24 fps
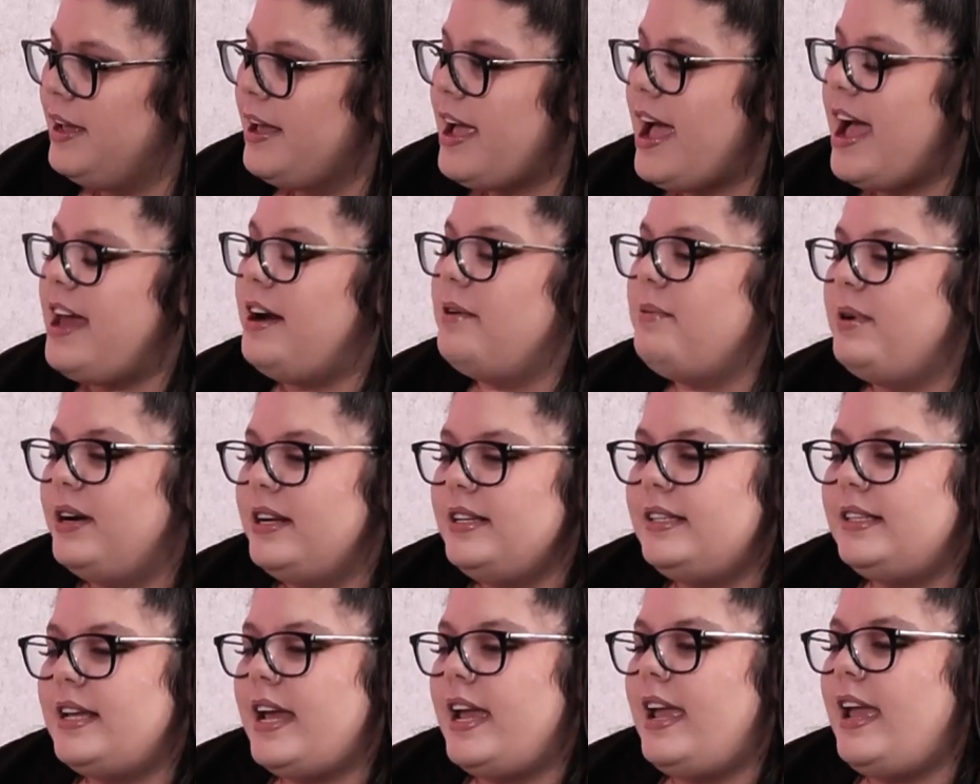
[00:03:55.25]
And I want to
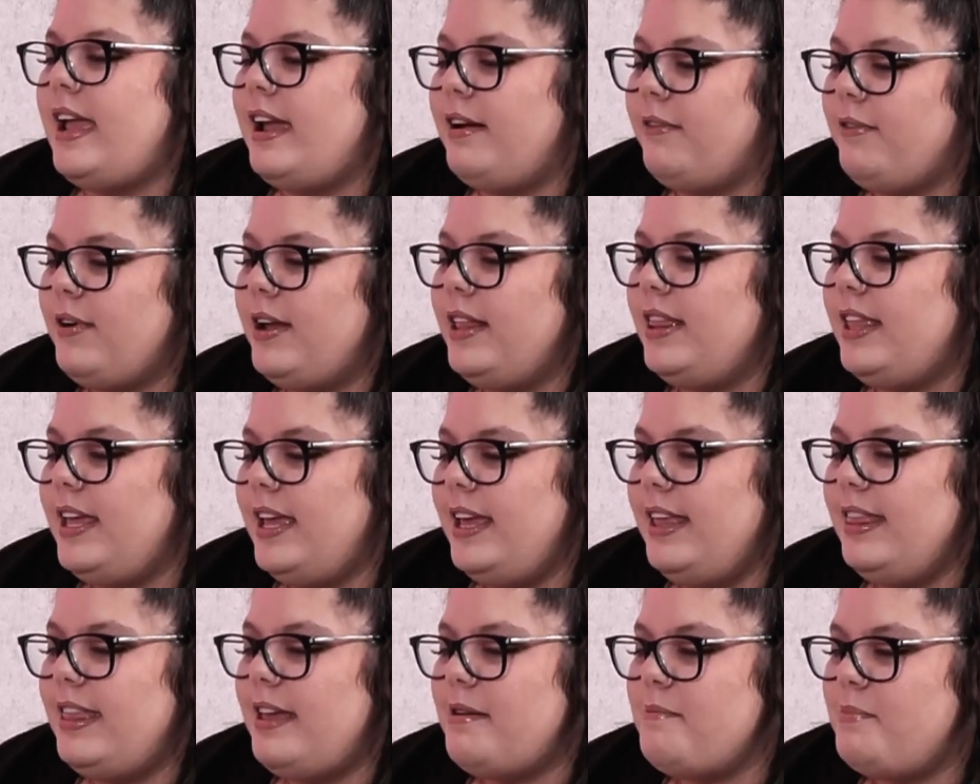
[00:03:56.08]
say
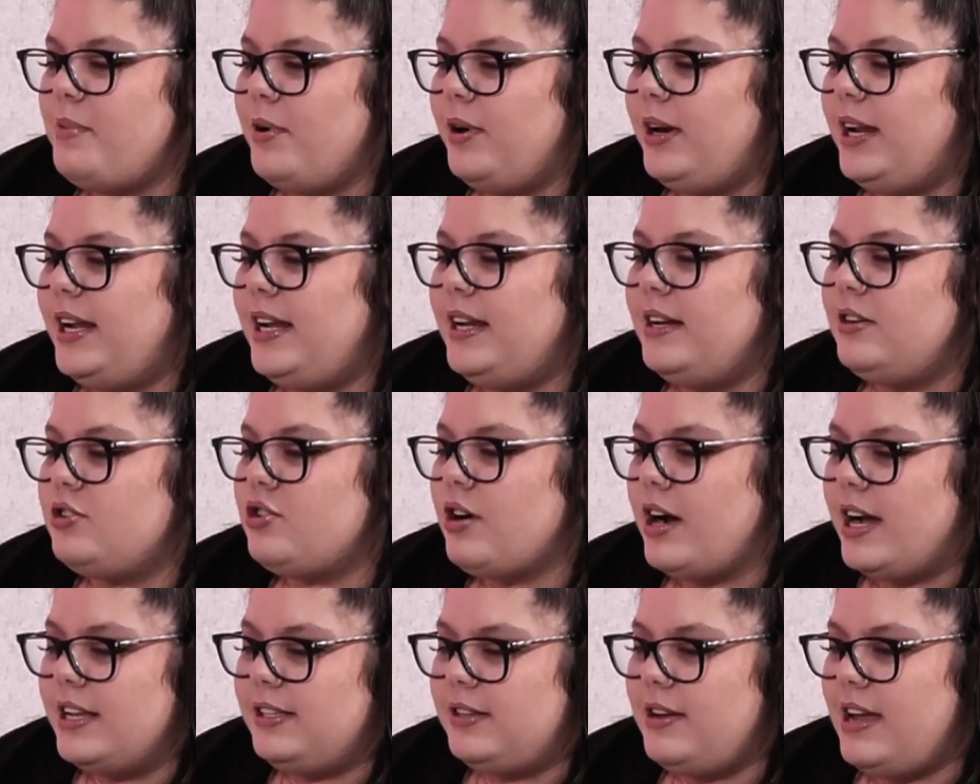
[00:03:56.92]
everything that Bonnie
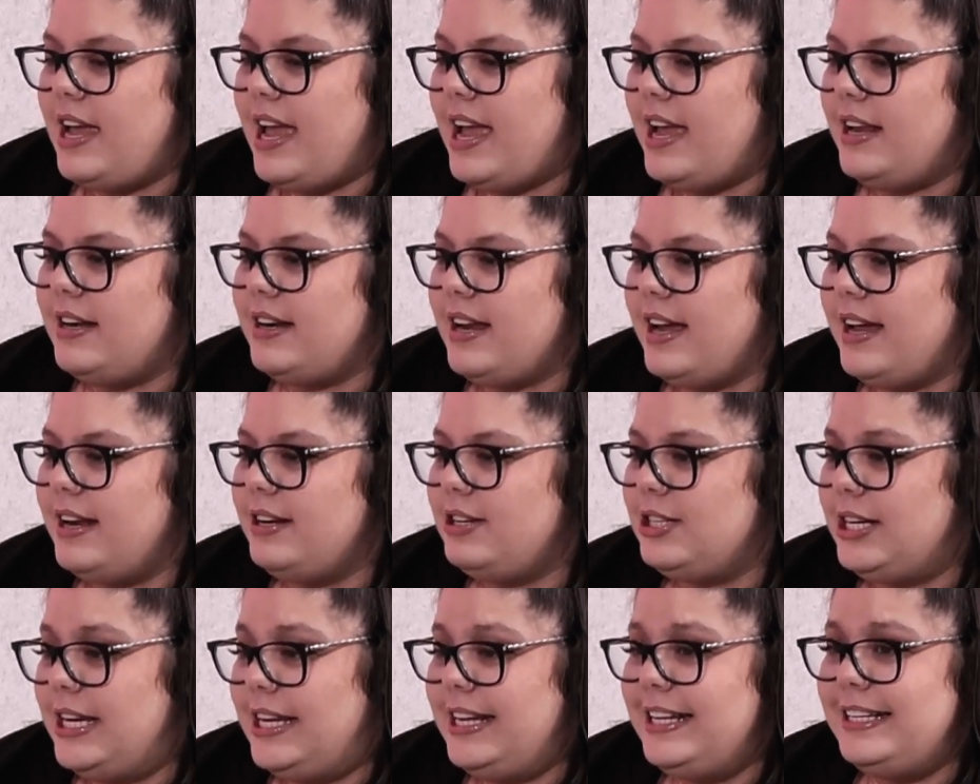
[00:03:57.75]
tries her hand at,
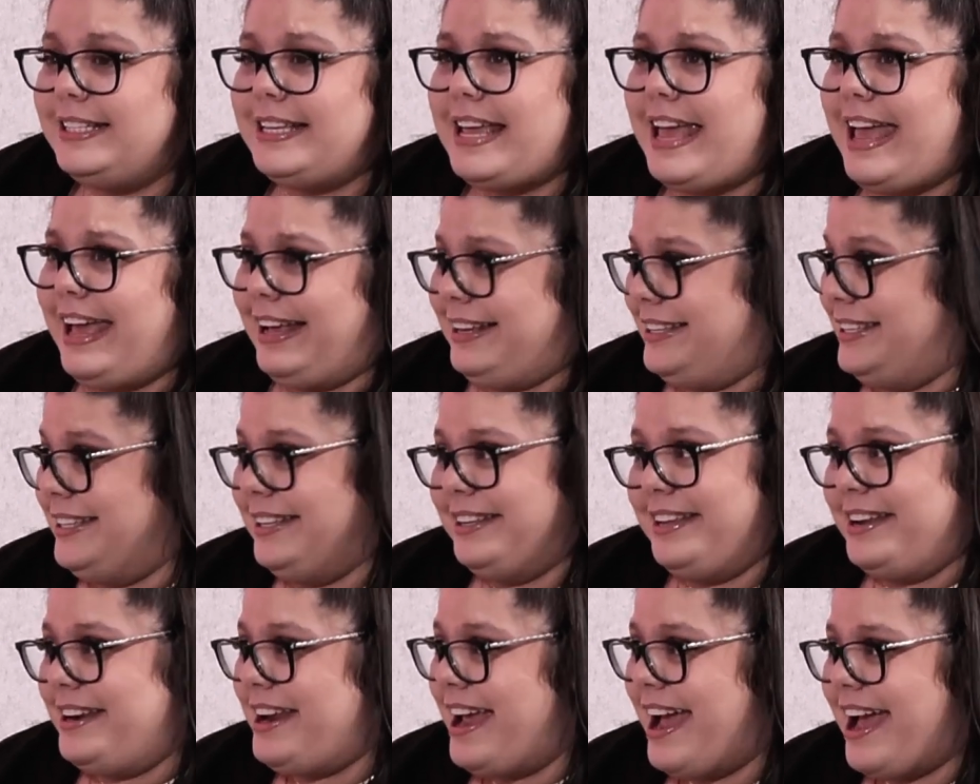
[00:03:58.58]
she is
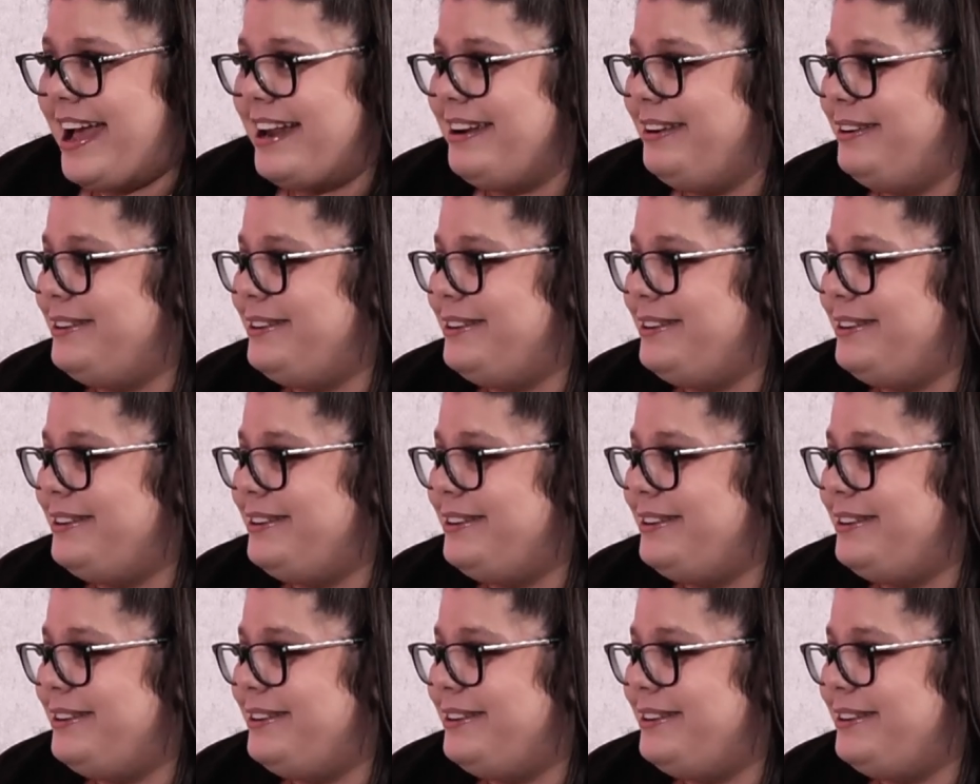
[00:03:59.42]
excellent at.